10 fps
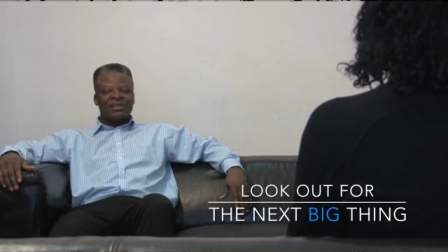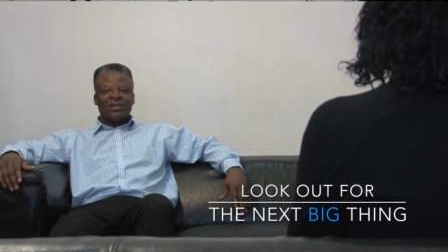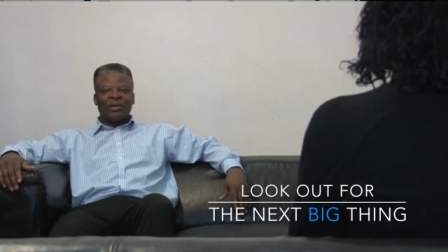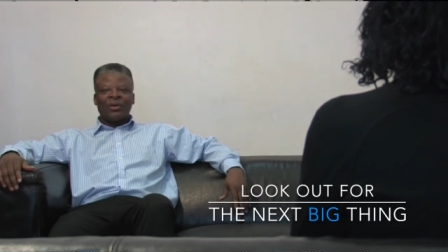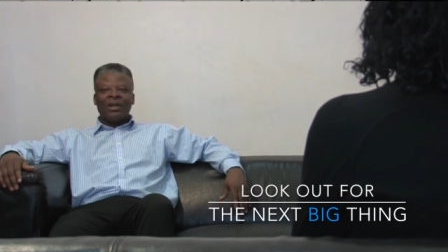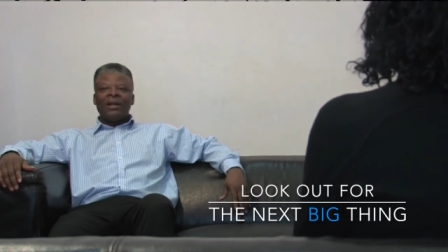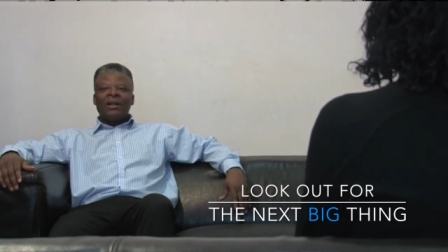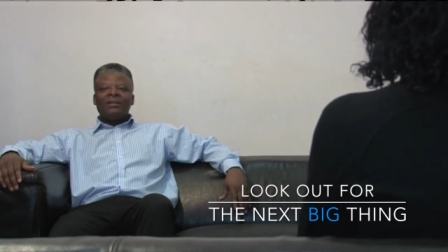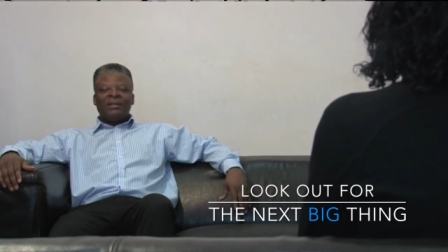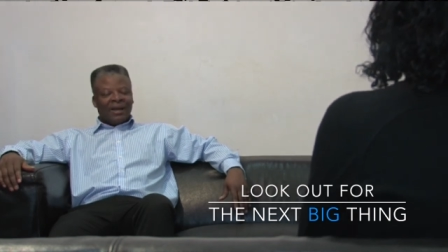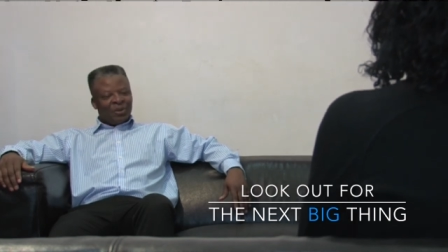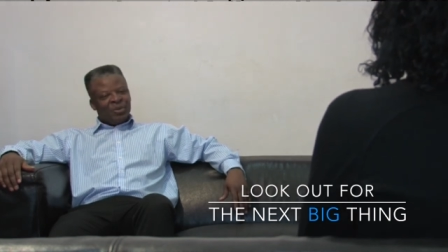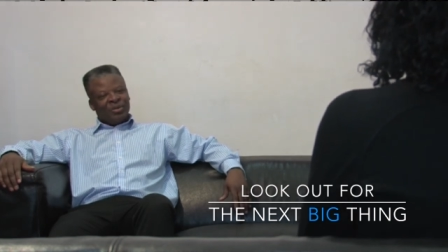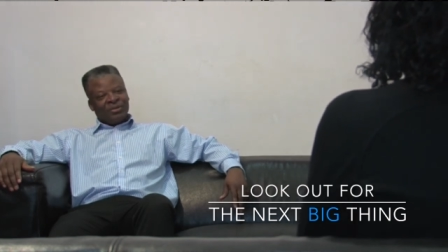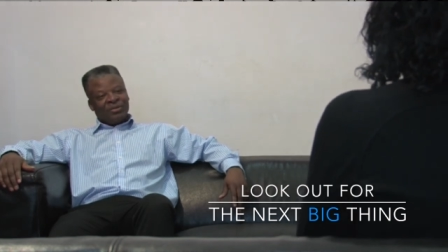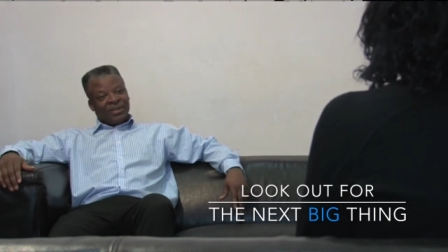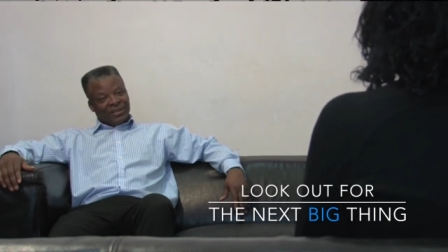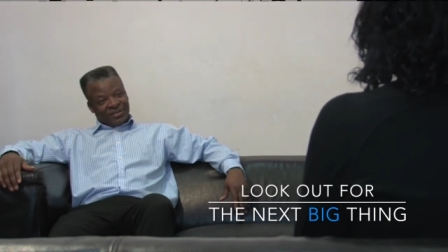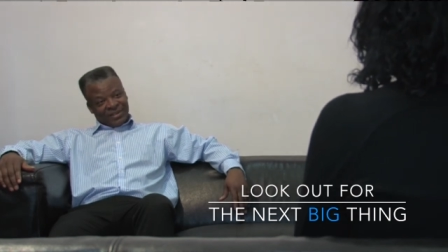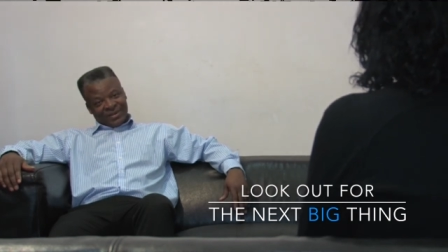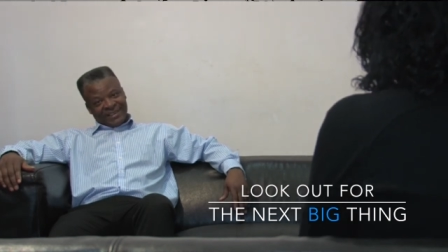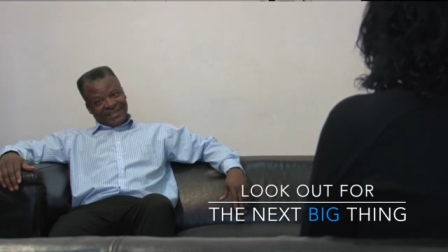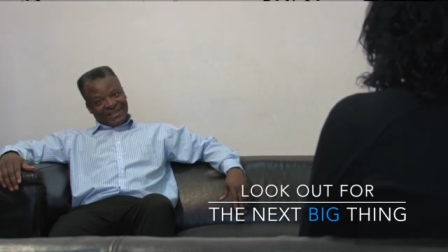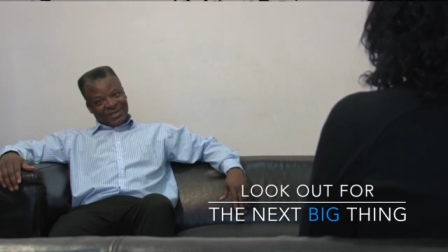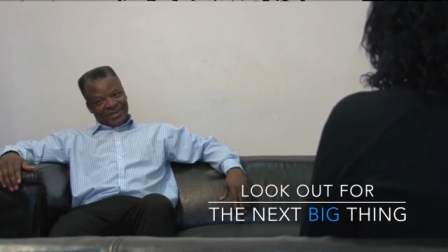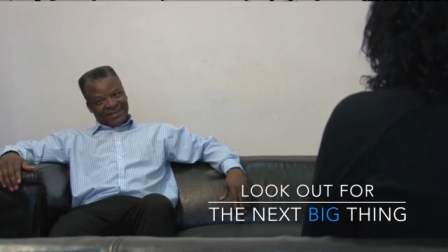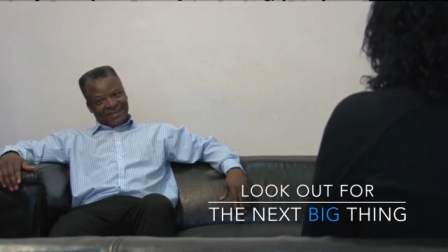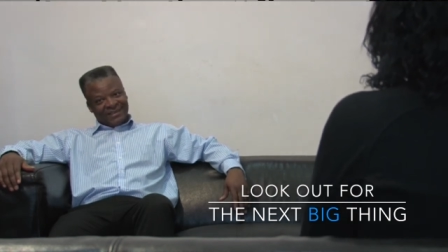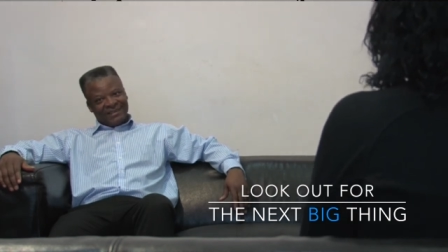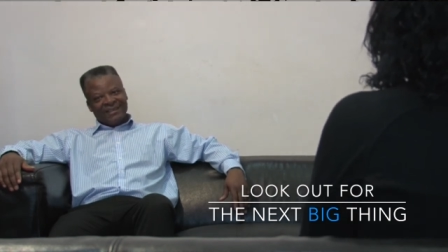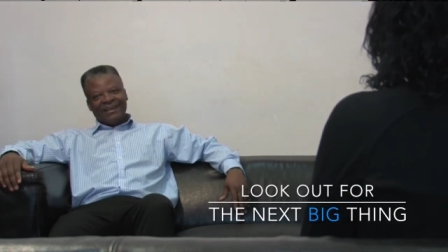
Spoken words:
So that will be very interesting.